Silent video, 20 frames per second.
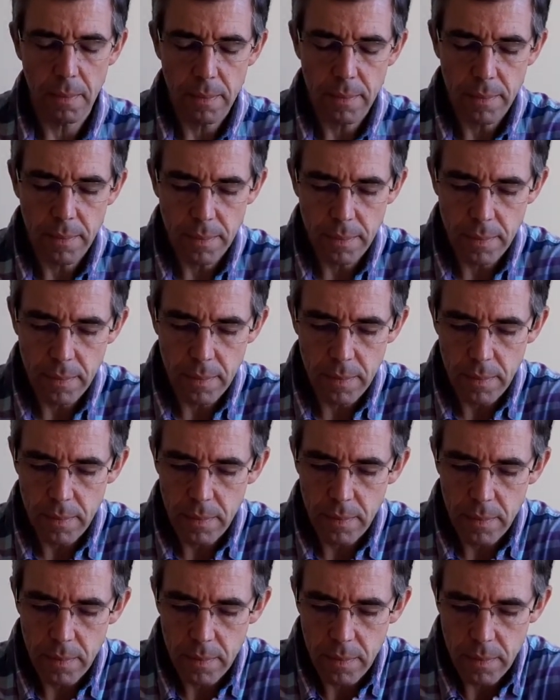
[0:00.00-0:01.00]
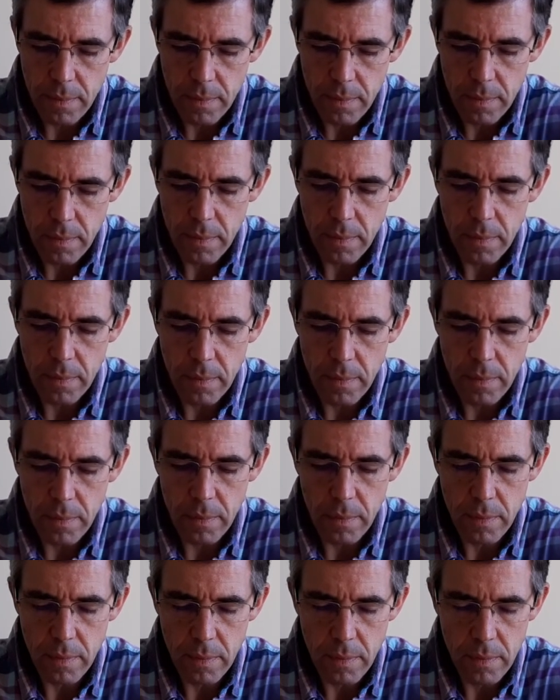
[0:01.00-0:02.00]

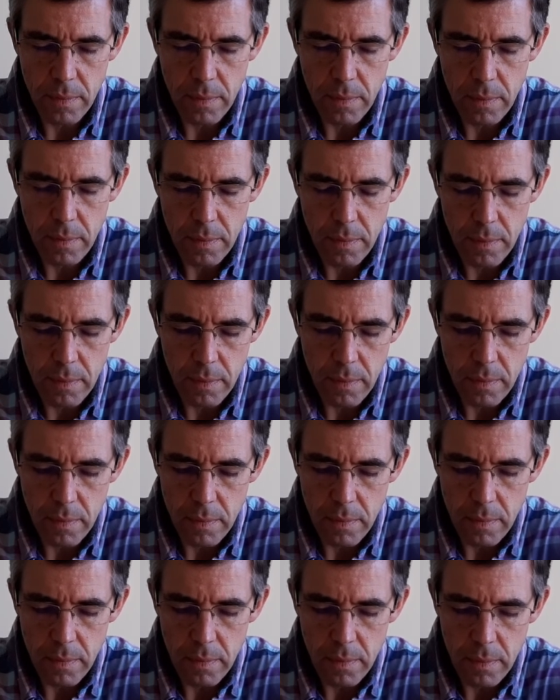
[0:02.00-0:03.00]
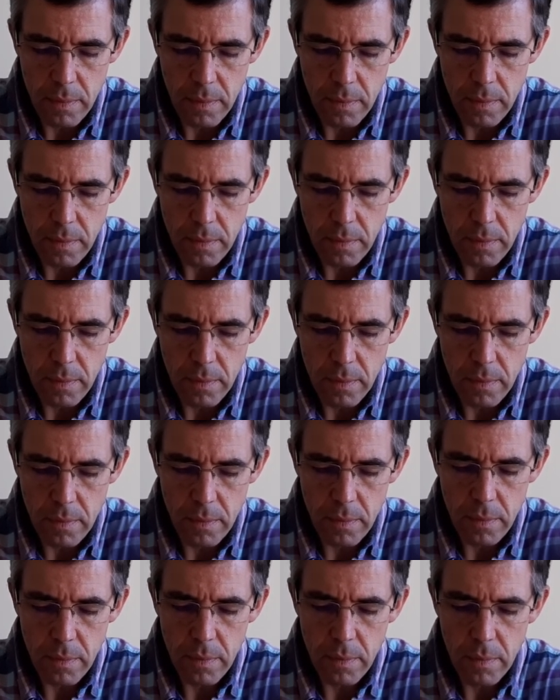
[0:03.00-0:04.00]

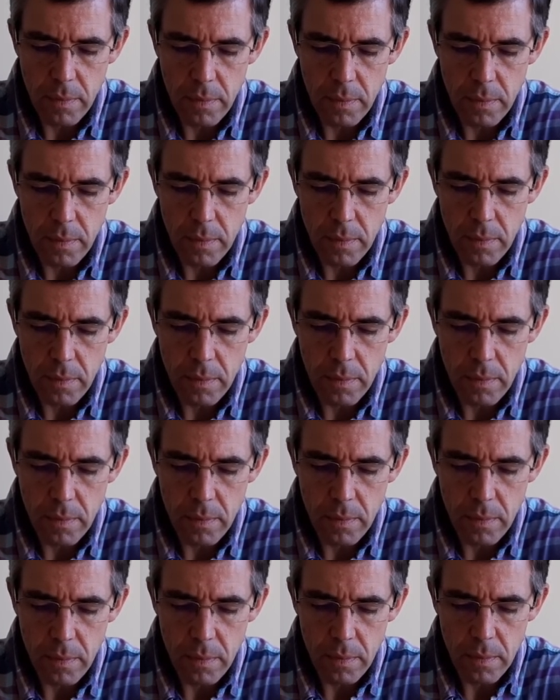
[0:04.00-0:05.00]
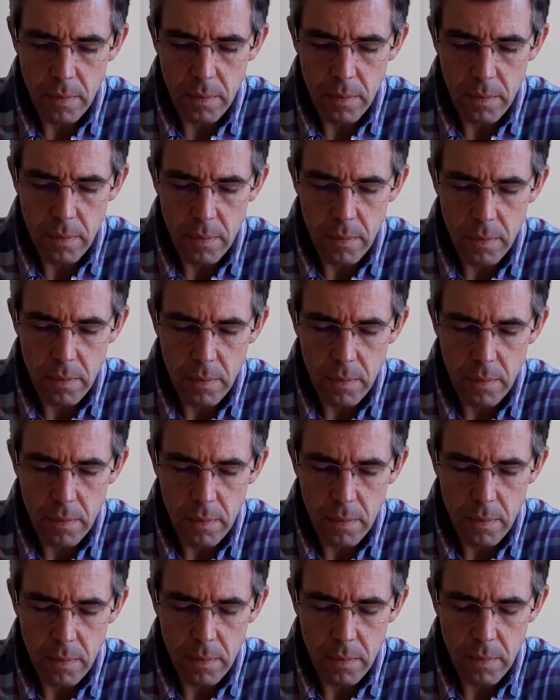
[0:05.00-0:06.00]

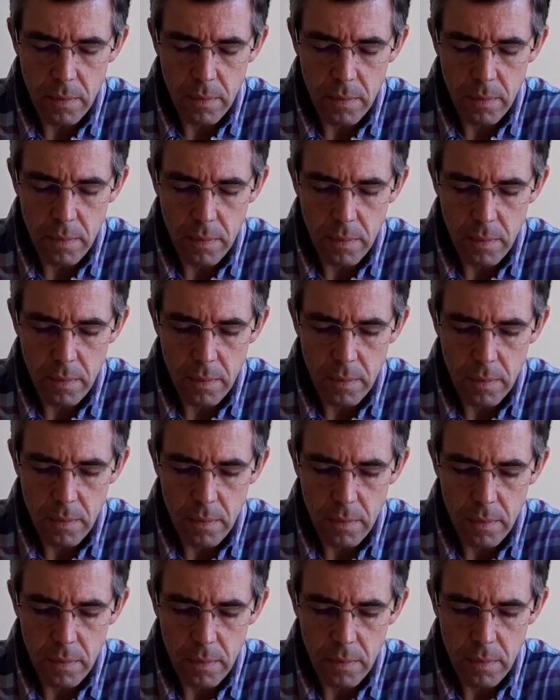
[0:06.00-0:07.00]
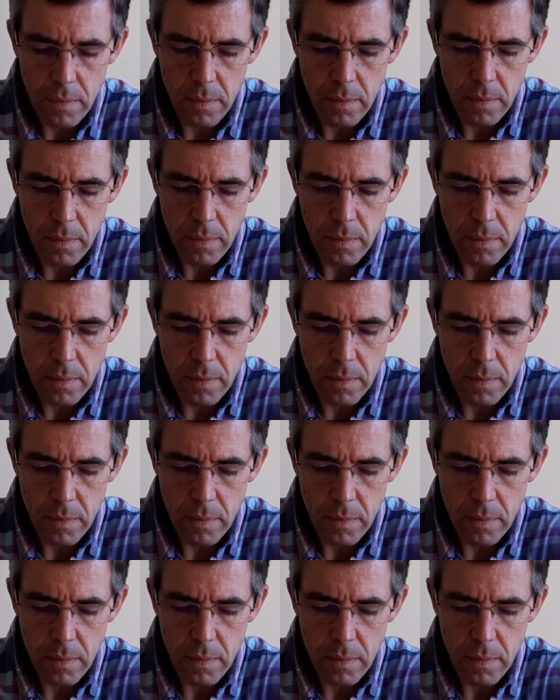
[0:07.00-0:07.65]
Nobody speaks.